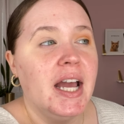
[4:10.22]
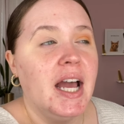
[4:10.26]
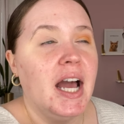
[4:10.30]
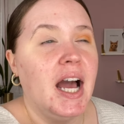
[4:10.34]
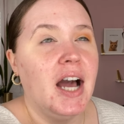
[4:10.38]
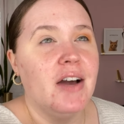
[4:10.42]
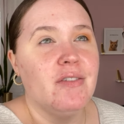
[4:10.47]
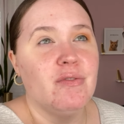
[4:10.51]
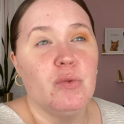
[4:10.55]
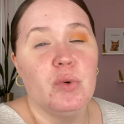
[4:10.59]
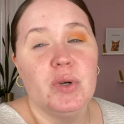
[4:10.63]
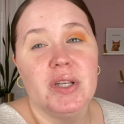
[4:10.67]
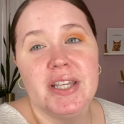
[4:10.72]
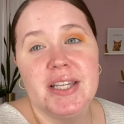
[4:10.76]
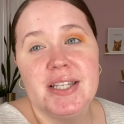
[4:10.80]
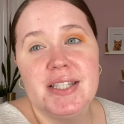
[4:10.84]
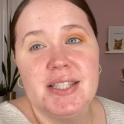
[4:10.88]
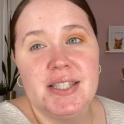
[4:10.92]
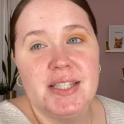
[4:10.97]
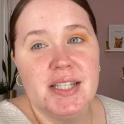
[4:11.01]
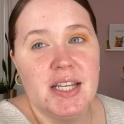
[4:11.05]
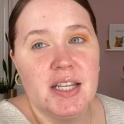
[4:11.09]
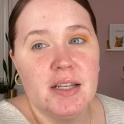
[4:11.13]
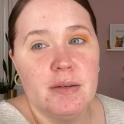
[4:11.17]
have really
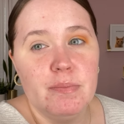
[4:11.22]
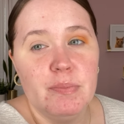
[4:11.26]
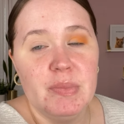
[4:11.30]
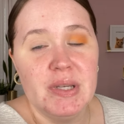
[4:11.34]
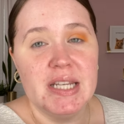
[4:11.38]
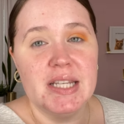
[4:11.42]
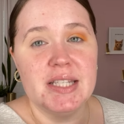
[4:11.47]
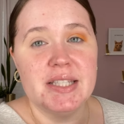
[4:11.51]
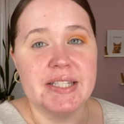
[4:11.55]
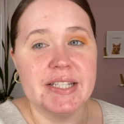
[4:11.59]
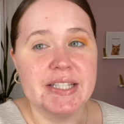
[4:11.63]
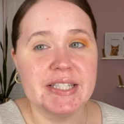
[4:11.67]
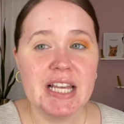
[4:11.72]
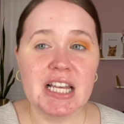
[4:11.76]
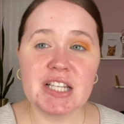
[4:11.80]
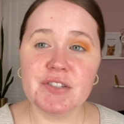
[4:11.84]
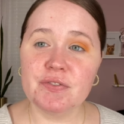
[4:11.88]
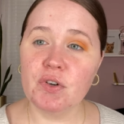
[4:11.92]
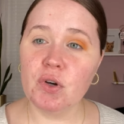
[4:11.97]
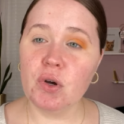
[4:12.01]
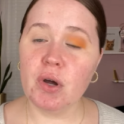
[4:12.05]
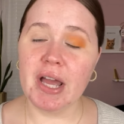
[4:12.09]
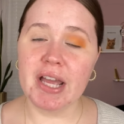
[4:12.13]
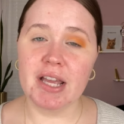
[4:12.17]
seen be
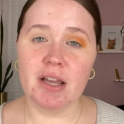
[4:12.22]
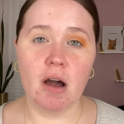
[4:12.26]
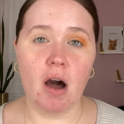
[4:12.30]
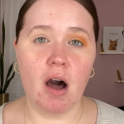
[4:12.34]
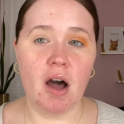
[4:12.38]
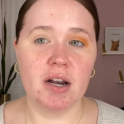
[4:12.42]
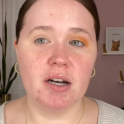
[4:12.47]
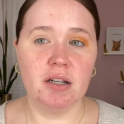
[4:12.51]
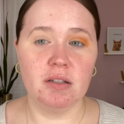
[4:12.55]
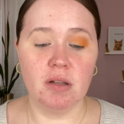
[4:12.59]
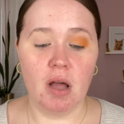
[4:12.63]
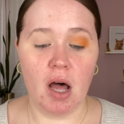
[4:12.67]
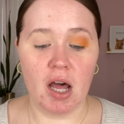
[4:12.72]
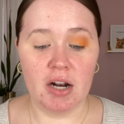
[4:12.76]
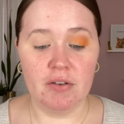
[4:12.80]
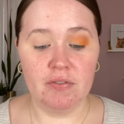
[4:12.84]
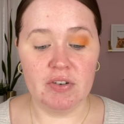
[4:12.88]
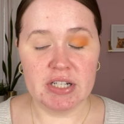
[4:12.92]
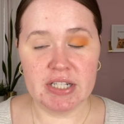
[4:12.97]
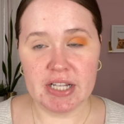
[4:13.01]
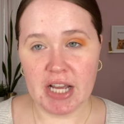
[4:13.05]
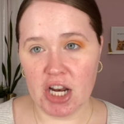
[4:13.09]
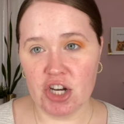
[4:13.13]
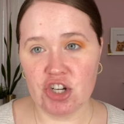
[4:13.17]
successful and gotten a lot of
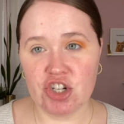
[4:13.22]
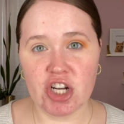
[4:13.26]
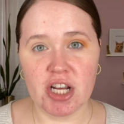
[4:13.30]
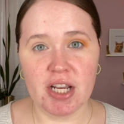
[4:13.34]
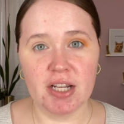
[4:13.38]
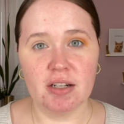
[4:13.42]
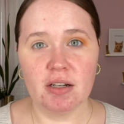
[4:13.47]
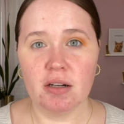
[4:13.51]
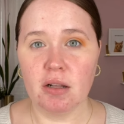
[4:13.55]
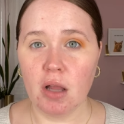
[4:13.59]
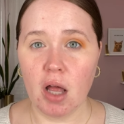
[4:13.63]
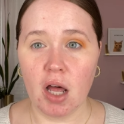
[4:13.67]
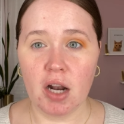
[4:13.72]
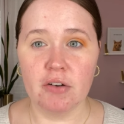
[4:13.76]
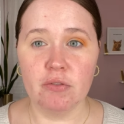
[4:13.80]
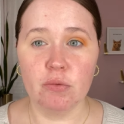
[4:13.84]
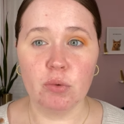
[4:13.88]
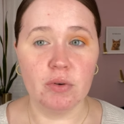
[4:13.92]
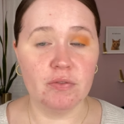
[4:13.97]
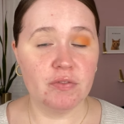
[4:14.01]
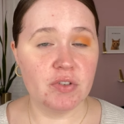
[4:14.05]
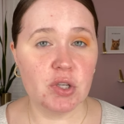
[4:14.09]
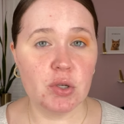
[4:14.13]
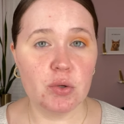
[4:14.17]
attention and a lot of
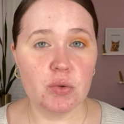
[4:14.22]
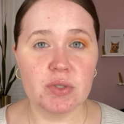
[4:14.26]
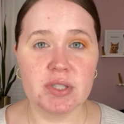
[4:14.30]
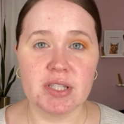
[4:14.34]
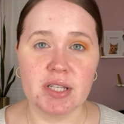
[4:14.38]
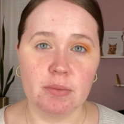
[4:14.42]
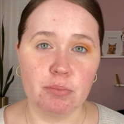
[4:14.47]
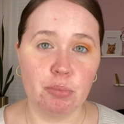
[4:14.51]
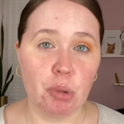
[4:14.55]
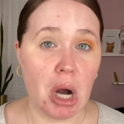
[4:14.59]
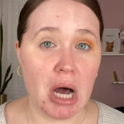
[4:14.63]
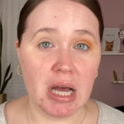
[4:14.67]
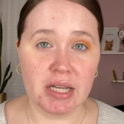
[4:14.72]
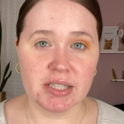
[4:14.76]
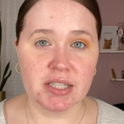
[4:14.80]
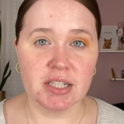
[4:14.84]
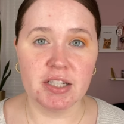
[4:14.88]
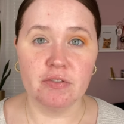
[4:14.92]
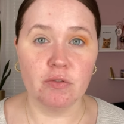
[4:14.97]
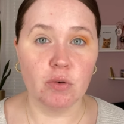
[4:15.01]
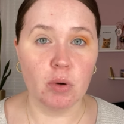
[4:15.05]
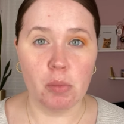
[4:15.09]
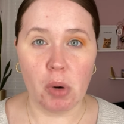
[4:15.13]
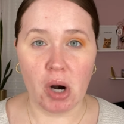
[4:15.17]
reviews and
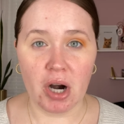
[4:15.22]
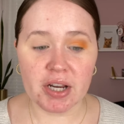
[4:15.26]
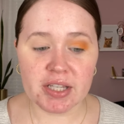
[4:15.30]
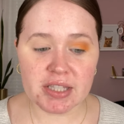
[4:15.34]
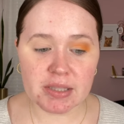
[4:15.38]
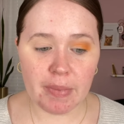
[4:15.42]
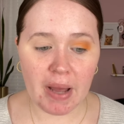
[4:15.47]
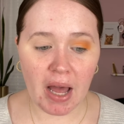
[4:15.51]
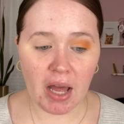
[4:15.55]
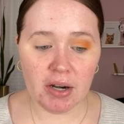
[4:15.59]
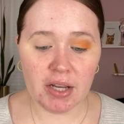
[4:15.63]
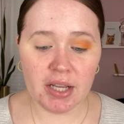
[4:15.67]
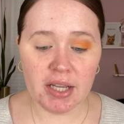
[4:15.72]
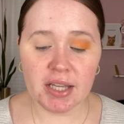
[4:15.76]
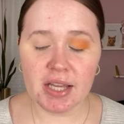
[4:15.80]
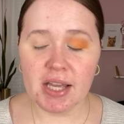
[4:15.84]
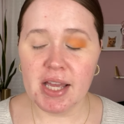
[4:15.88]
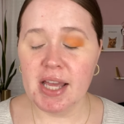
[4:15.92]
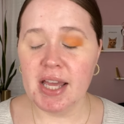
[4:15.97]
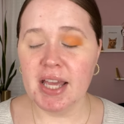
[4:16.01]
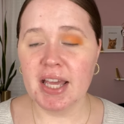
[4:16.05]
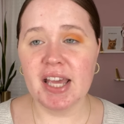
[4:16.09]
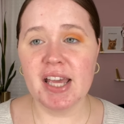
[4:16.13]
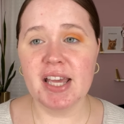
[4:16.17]
positive remarks about it
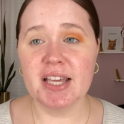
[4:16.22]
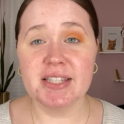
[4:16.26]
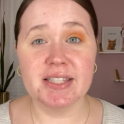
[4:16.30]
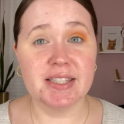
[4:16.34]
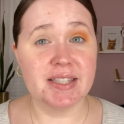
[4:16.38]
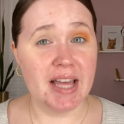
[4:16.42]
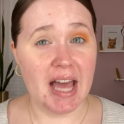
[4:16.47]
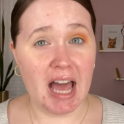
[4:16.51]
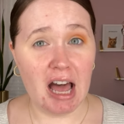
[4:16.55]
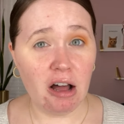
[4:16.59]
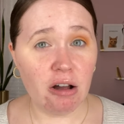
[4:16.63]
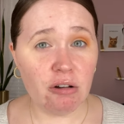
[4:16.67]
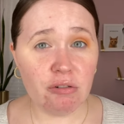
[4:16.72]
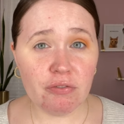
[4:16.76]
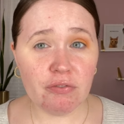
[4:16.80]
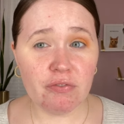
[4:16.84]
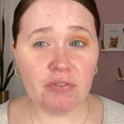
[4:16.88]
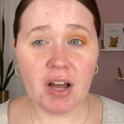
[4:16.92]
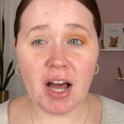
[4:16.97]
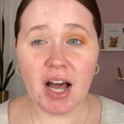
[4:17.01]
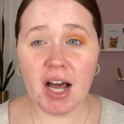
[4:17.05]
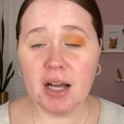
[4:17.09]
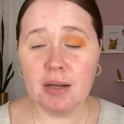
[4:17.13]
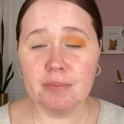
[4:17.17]
is the
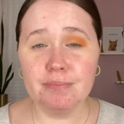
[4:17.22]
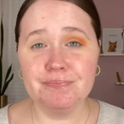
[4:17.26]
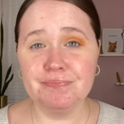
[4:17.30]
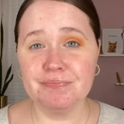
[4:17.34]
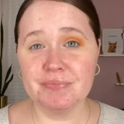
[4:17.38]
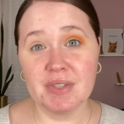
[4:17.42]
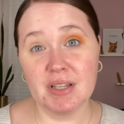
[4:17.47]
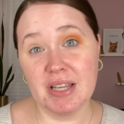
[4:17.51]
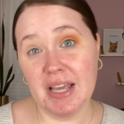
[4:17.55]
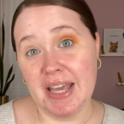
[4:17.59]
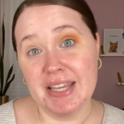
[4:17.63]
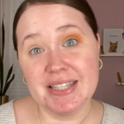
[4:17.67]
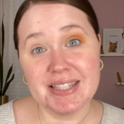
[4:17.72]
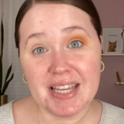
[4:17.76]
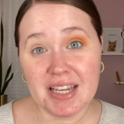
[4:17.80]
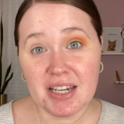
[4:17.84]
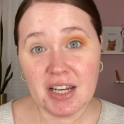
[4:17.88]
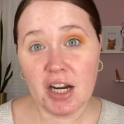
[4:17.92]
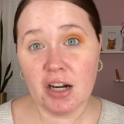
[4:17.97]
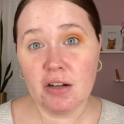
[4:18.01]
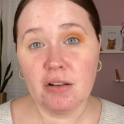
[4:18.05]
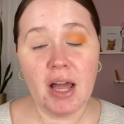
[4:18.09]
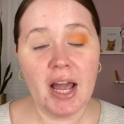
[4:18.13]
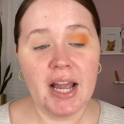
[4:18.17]
e.l.f. Um,
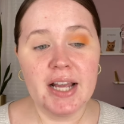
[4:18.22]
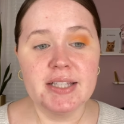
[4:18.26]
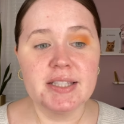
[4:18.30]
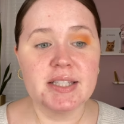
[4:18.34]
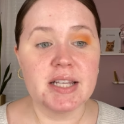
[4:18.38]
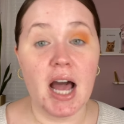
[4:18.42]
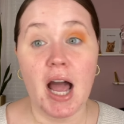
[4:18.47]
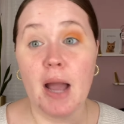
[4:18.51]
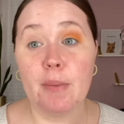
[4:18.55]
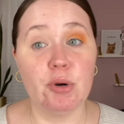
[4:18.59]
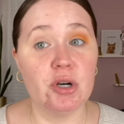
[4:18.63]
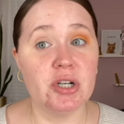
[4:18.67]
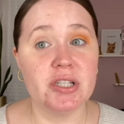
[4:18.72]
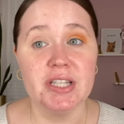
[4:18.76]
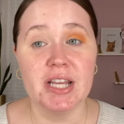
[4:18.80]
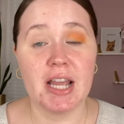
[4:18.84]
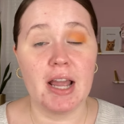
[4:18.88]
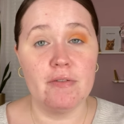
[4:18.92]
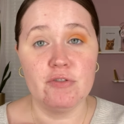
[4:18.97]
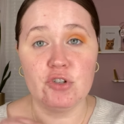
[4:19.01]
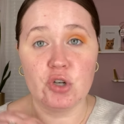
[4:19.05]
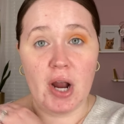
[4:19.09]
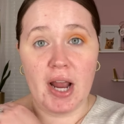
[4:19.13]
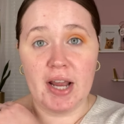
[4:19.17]
skincare lines. I personally
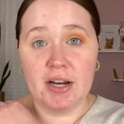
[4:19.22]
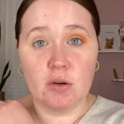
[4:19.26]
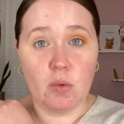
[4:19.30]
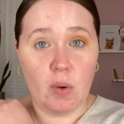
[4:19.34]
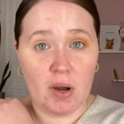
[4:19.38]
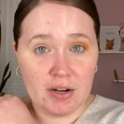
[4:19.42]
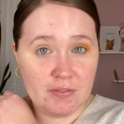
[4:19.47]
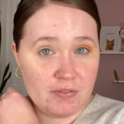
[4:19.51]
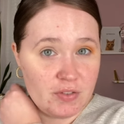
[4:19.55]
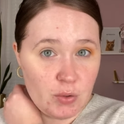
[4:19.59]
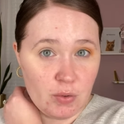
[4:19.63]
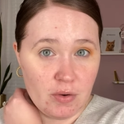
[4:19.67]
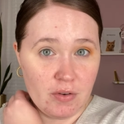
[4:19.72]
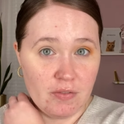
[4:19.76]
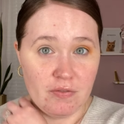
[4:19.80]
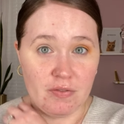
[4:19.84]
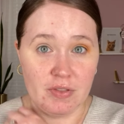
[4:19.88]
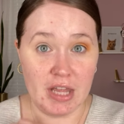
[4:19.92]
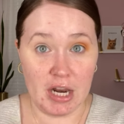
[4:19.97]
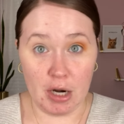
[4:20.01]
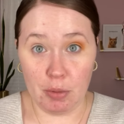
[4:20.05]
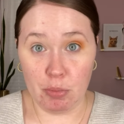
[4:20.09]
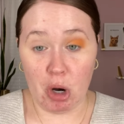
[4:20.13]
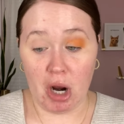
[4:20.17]
have tried quite a few of
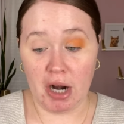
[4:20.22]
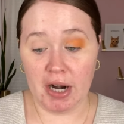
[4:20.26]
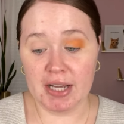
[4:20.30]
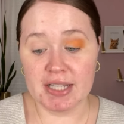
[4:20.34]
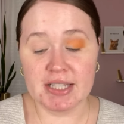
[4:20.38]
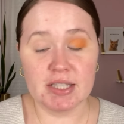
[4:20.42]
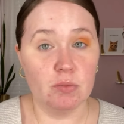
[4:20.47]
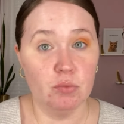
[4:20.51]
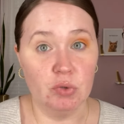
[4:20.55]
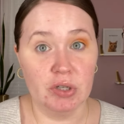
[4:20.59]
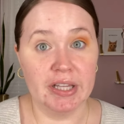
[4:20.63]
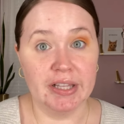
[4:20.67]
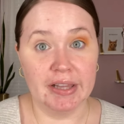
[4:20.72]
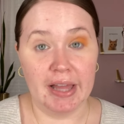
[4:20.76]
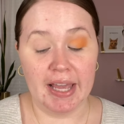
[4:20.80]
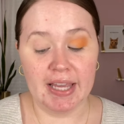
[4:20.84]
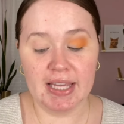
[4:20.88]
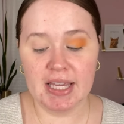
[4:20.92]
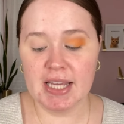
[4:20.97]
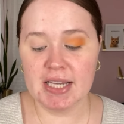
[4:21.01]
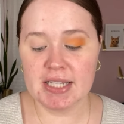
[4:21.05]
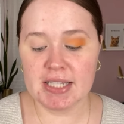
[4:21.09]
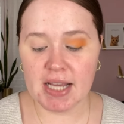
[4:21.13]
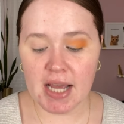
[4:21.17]
their products and really
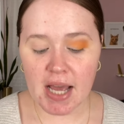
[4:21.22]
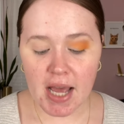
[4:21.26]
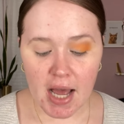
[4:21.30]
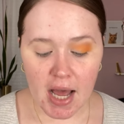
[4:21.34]
like it.